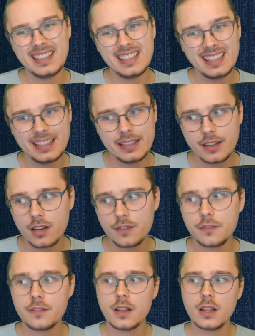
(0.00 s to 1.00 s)

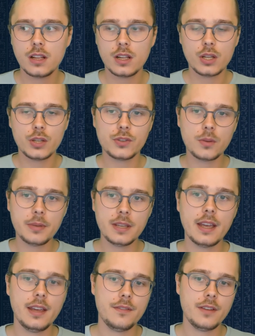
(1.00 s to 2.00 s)
enough to
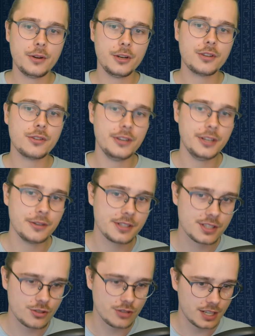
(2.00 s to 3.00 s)
be a very coherent
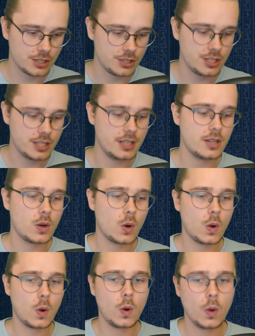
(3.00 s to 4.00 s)
strategy
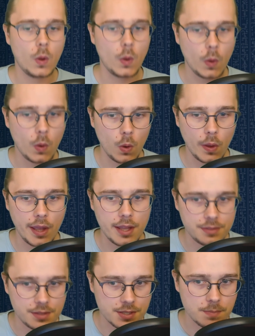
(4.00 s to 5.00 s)
at this